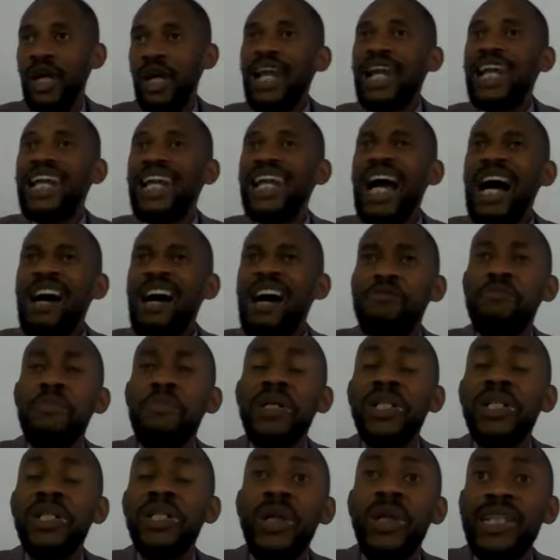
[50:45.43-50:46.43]
Love
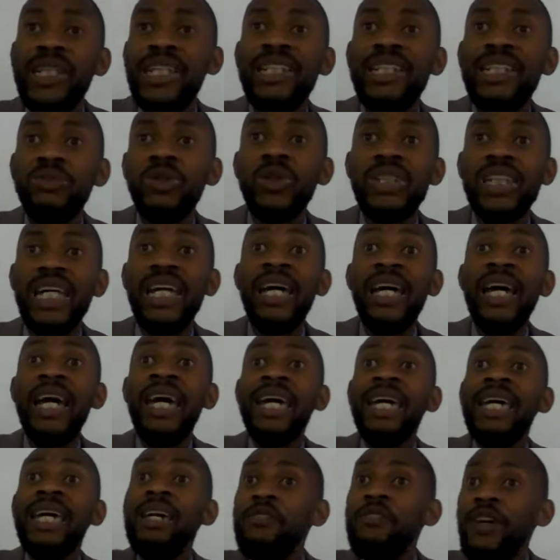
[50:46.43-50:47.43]
persuaded him to
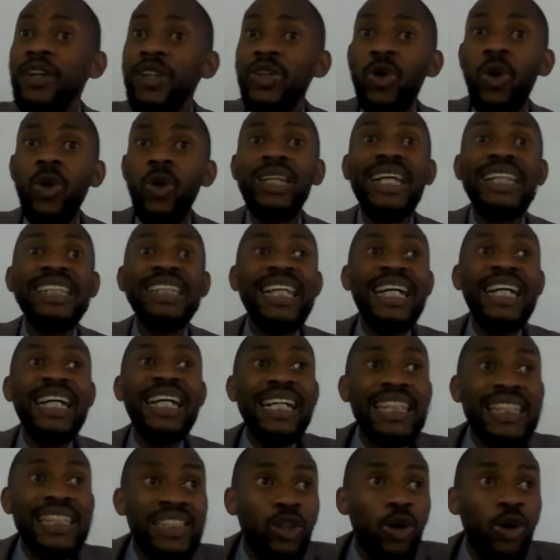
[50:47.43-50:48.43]
say, even though there's the
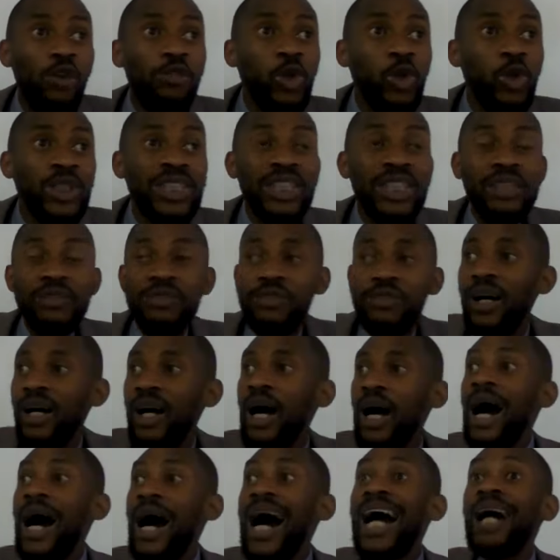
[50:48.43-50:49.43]
risk of Lucifer,
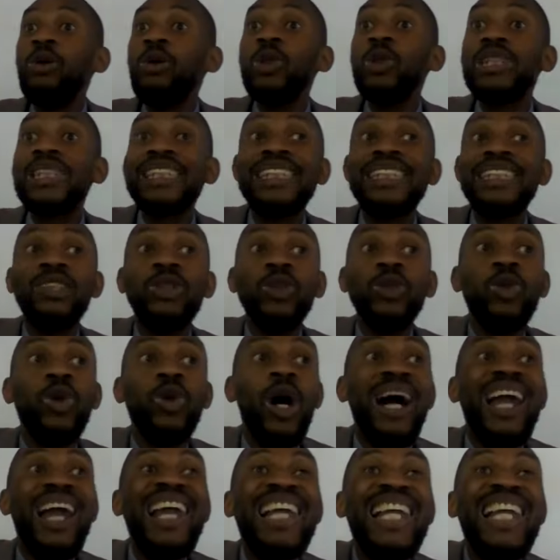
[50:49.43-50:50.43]
I will
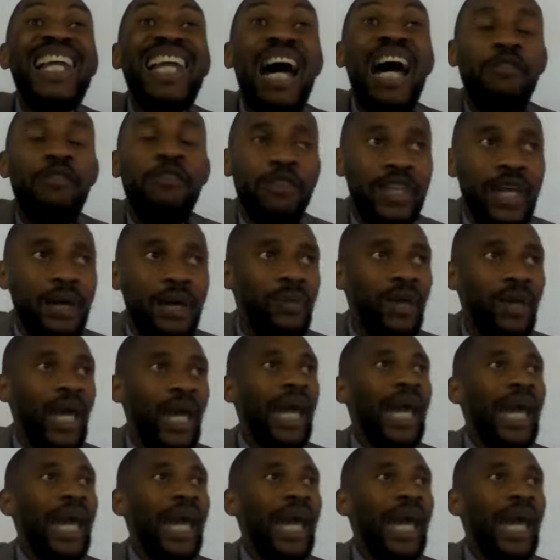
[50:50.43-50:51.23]
still love them.